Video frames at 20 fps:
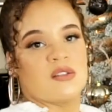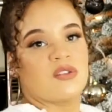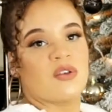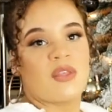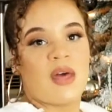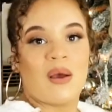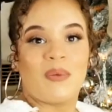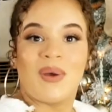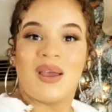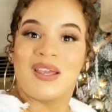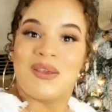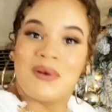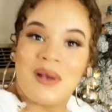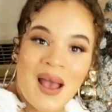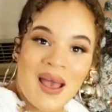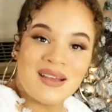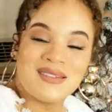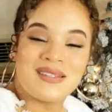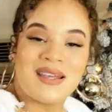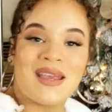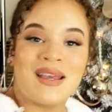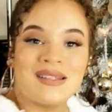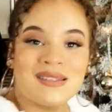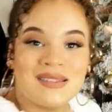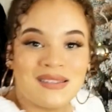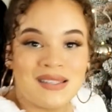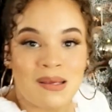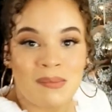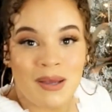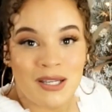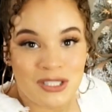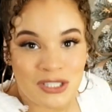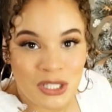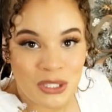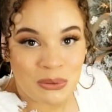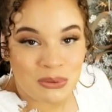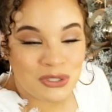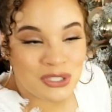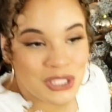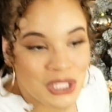so that way you guys can't see my
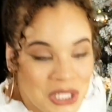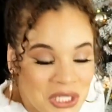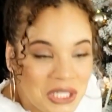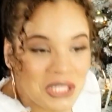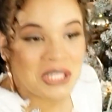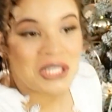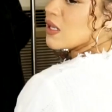choach.